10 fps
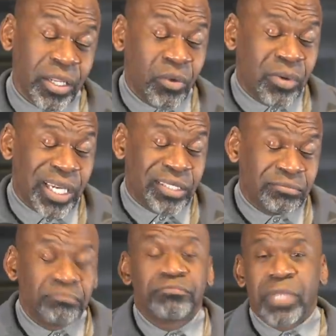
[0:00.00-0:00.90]
you know
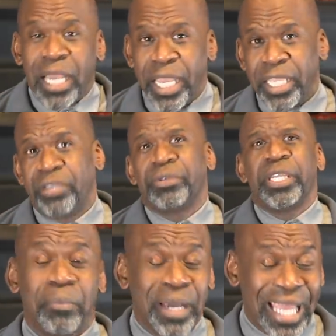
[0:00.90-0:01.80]
what? I
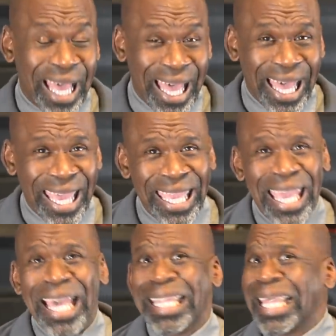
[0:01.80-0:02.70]
agree. But I,
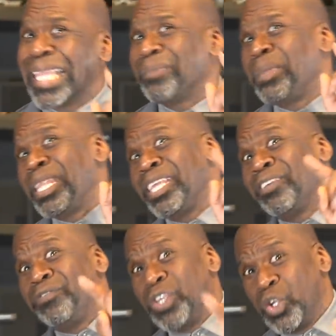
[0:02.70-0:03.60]
like many
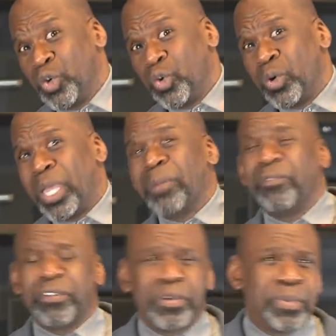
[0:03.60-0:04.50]
of you, am
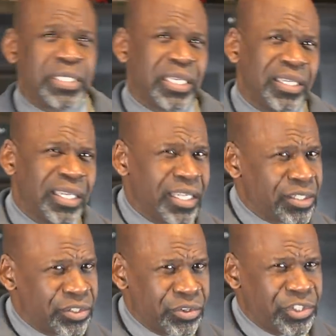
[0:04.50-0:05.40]
very busy. And as
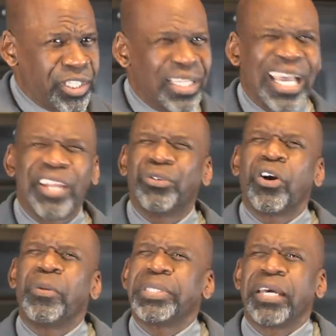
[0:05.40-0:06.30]
a surgeon, I don't
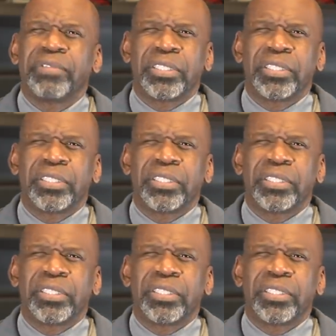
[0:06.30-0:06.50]
always have